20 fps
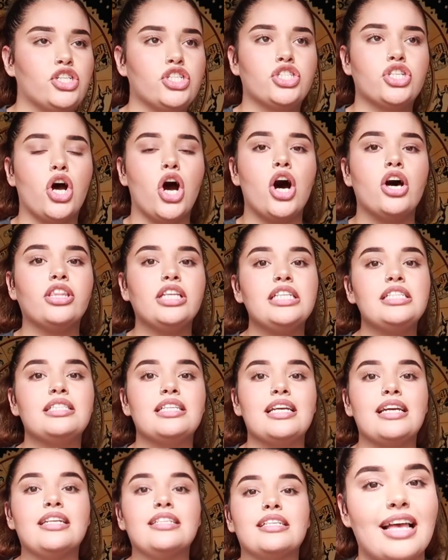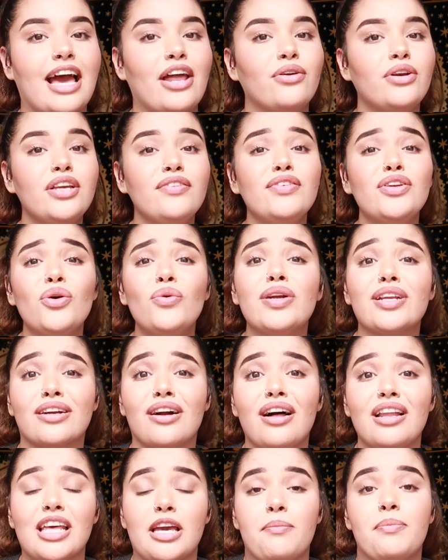just all these things. I don't even know what to
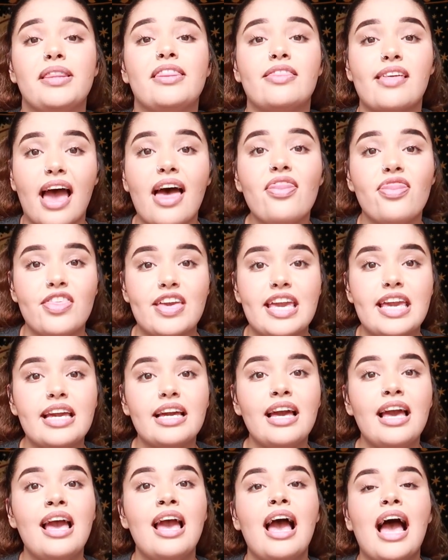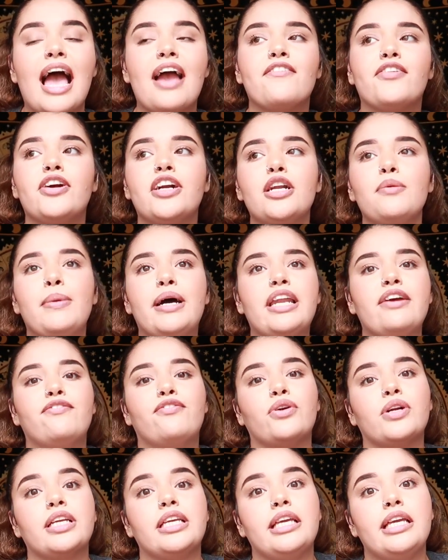call it, but that thing, I've heard about it
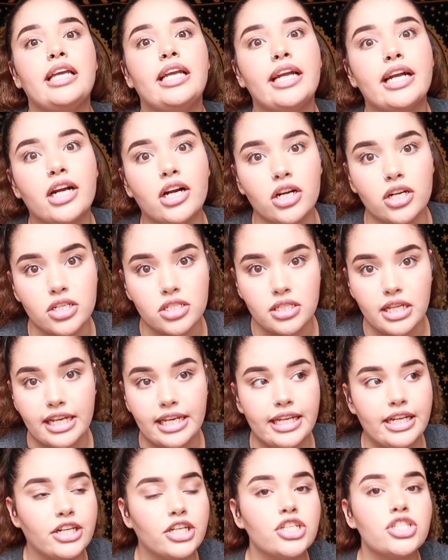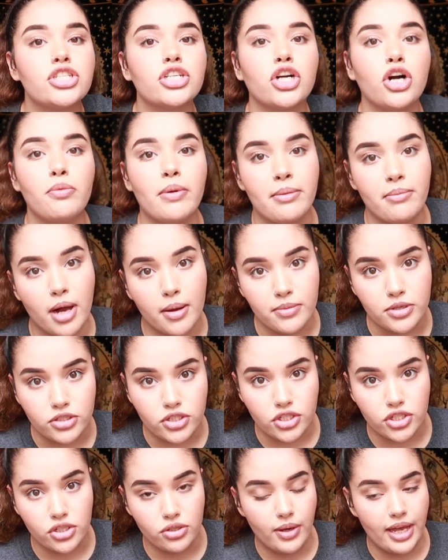for years. Like years ago, my mom used
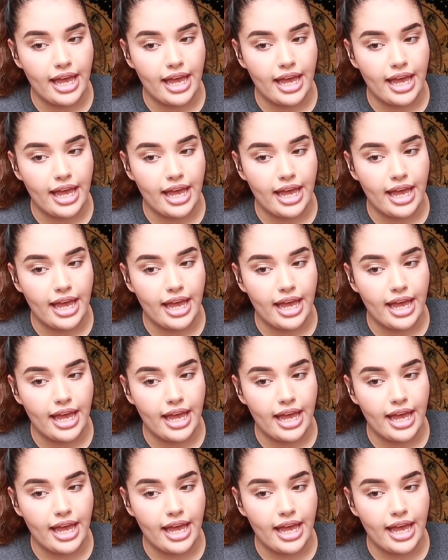to do